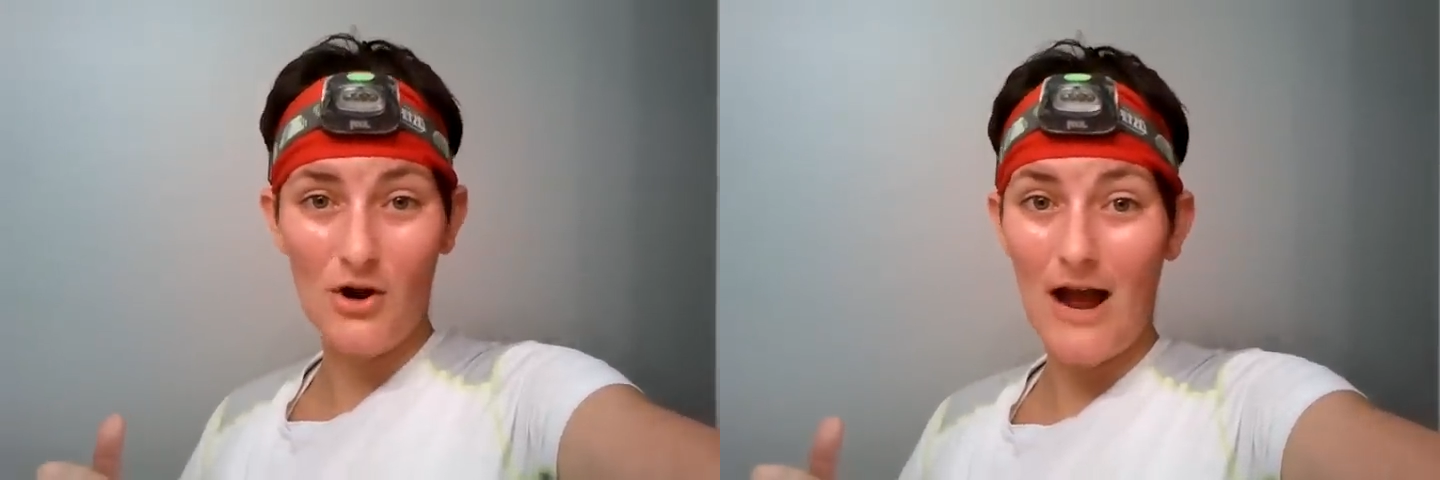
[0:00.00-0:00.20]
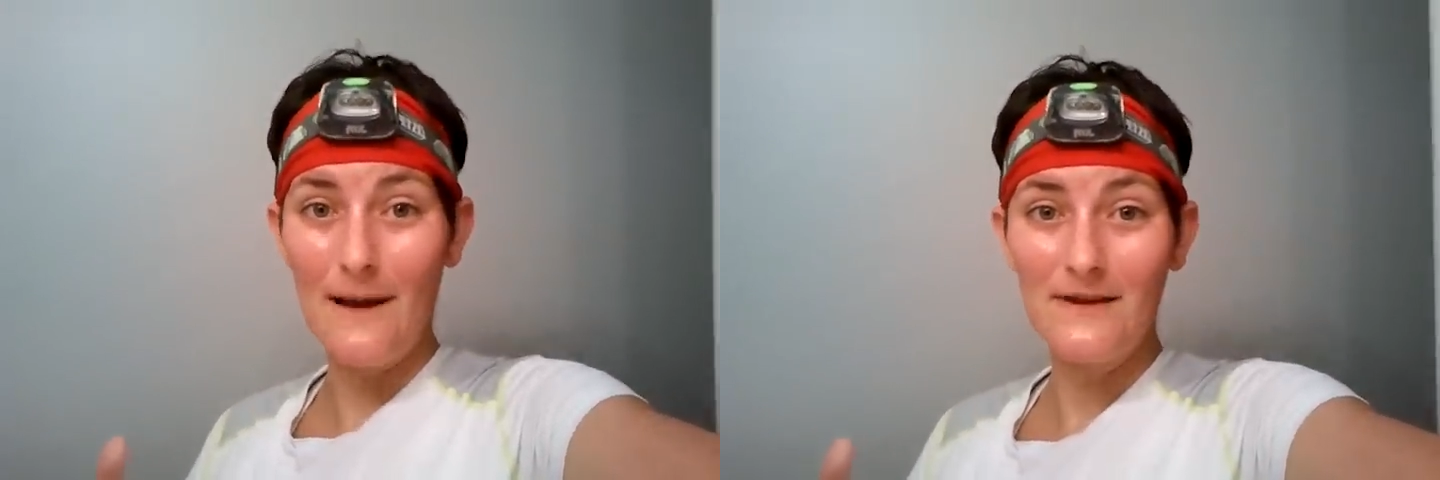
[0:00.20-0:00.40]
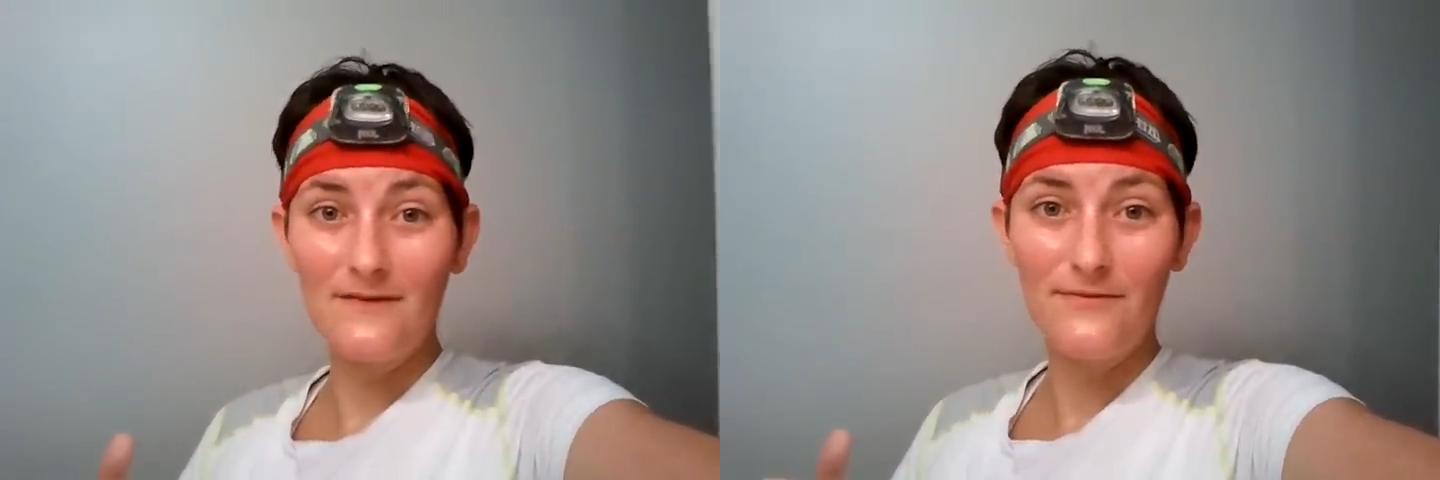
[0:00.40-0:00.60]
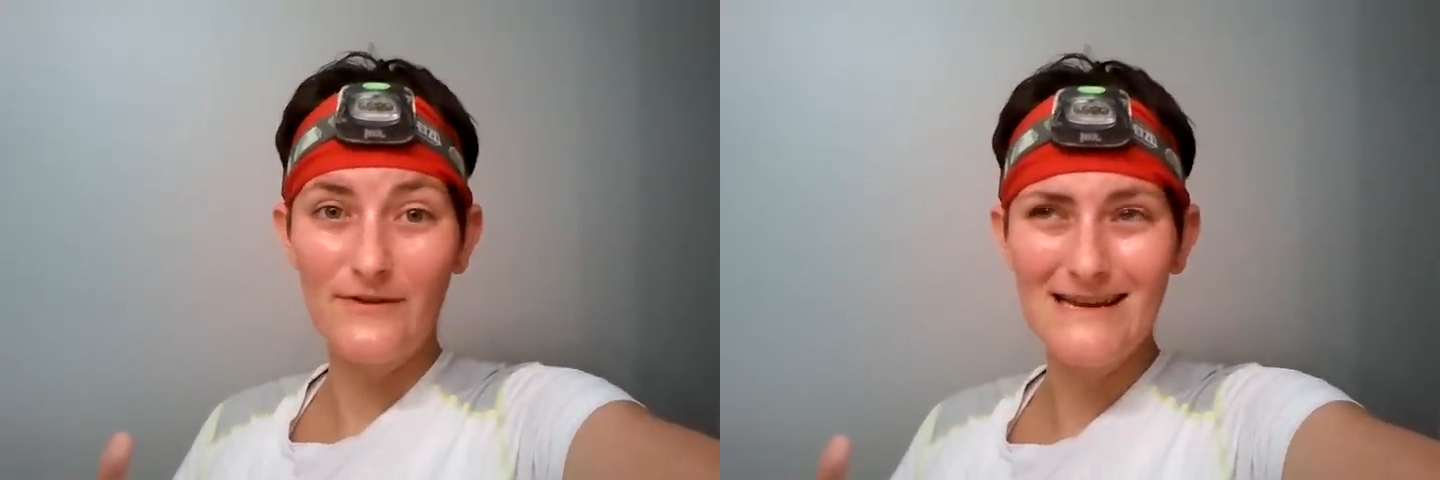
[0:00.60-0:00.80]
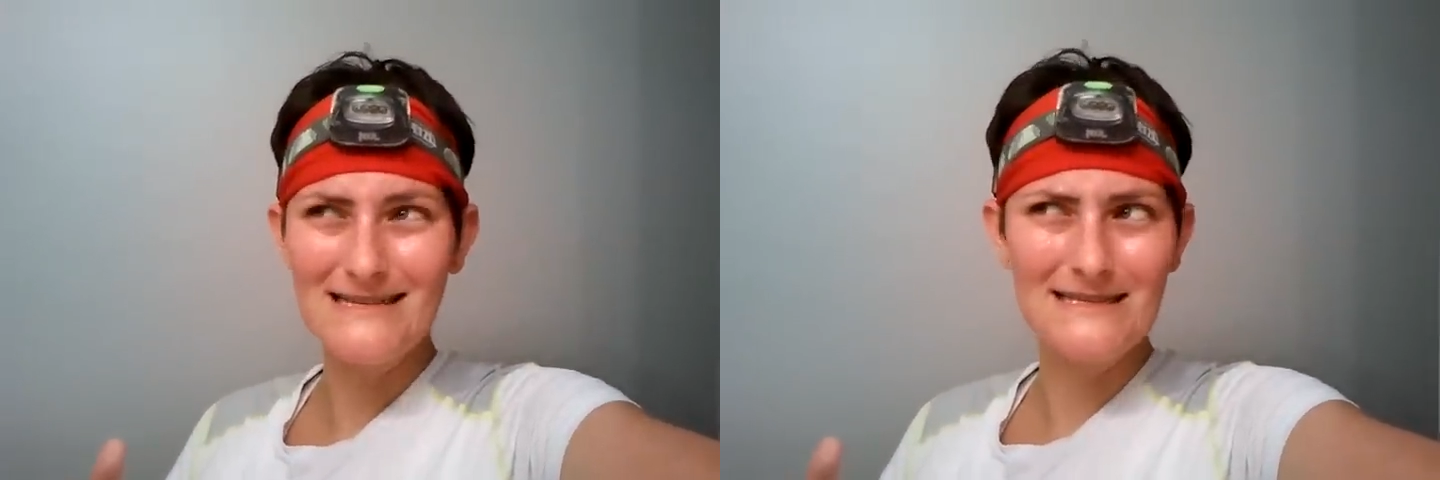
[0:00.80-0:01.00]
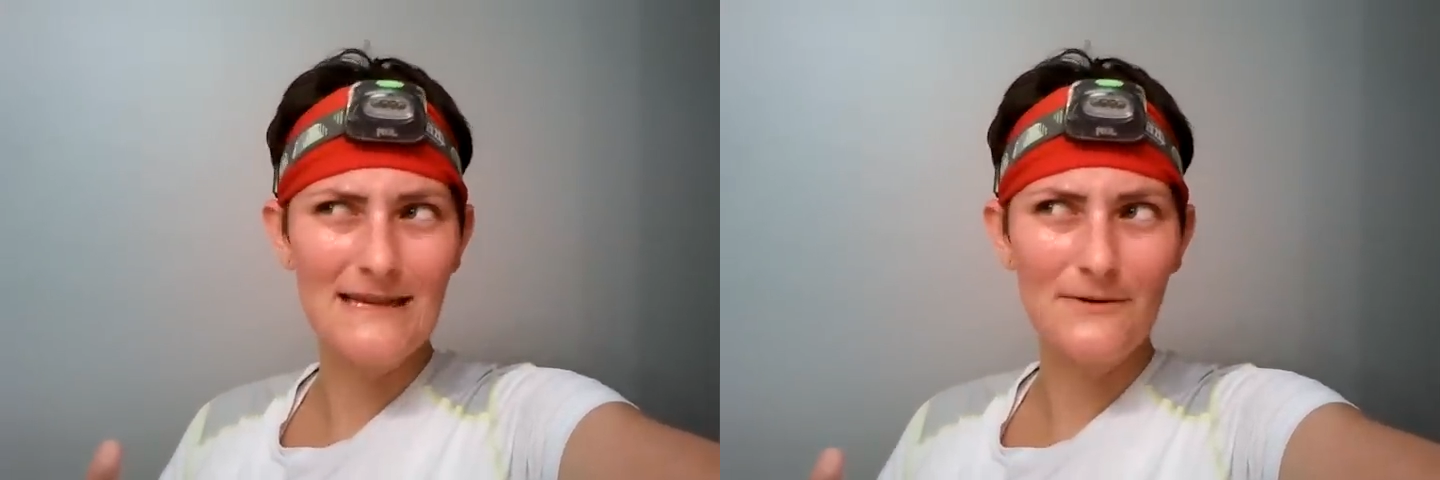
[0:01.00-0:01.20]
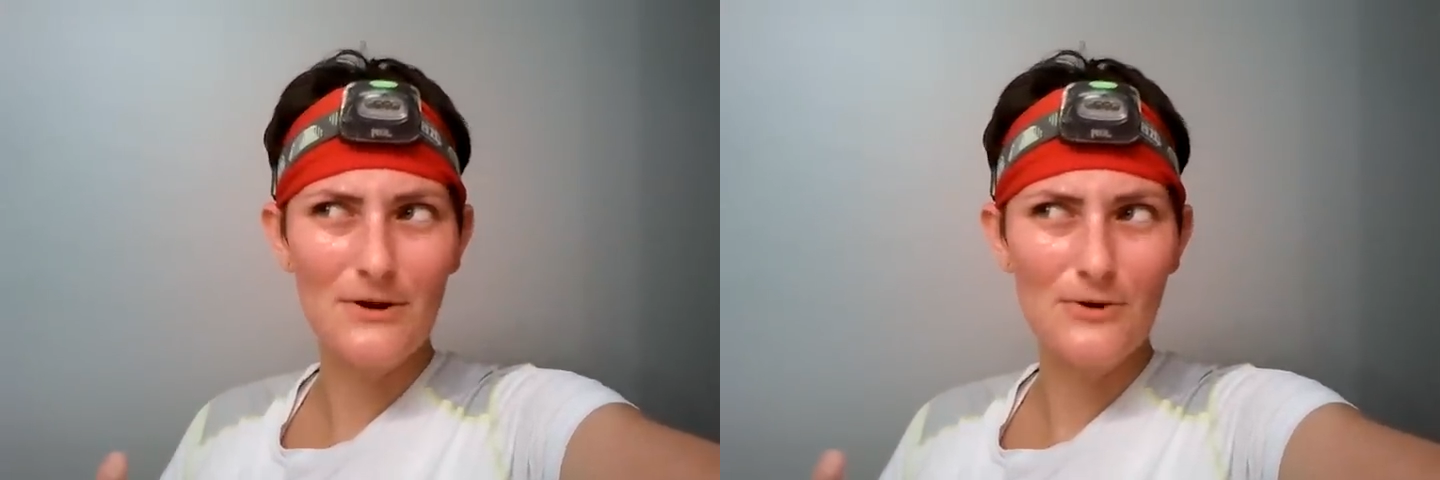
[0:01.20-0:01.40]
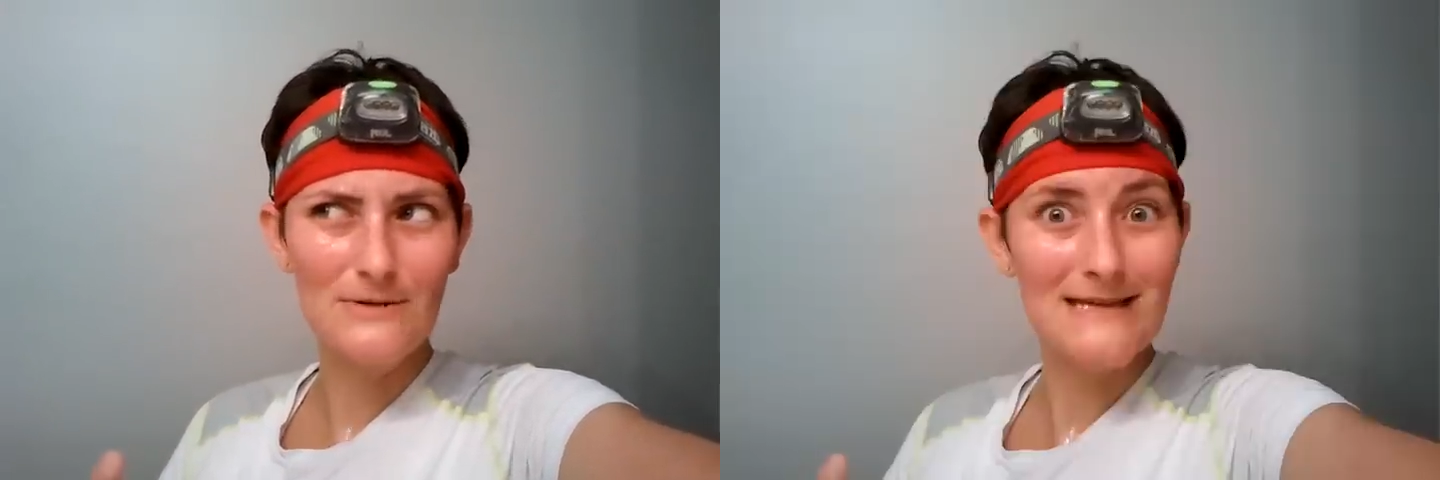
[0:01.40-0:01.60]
or OmniFreeZERO.com,